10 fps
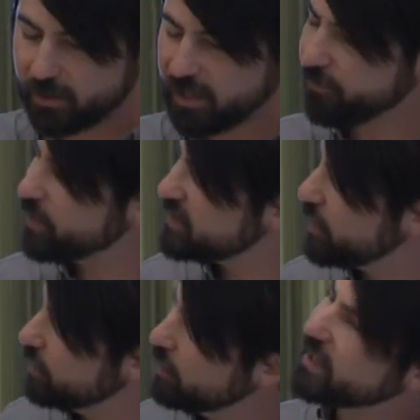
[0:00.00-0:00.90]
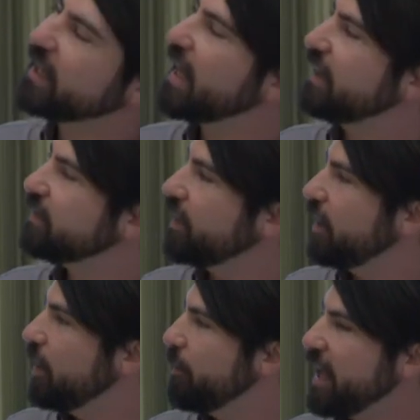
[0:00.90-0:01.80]
if we start looking at,
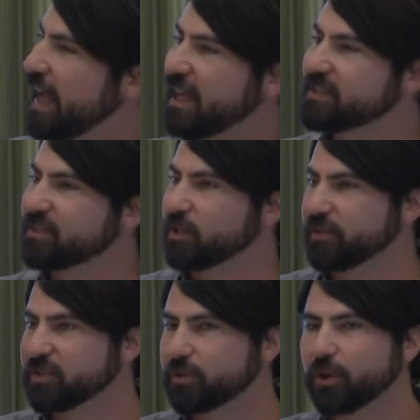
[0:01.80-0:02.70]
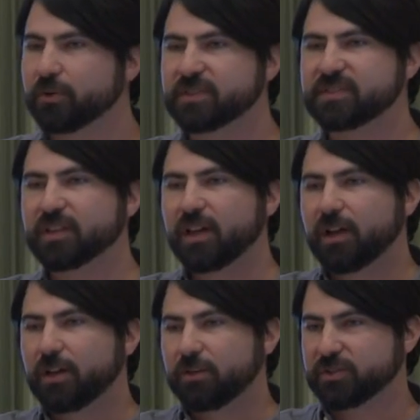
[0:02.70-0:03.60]
um, as the service grows,
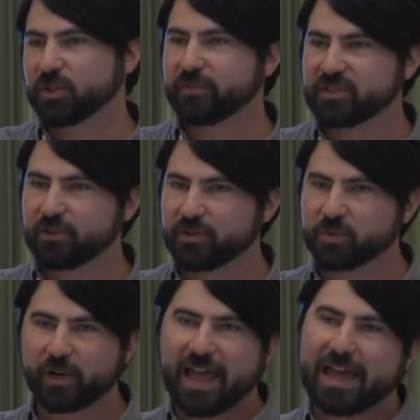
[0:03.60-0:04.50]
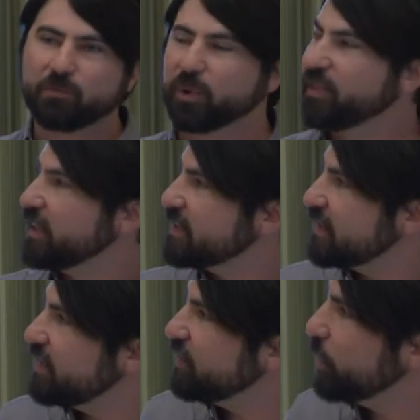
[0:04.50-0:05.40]
your service owners want to add more
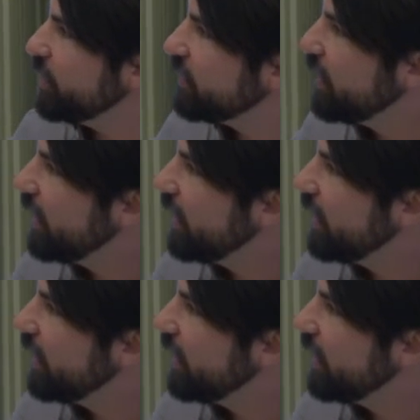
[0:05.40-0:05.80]
things into it.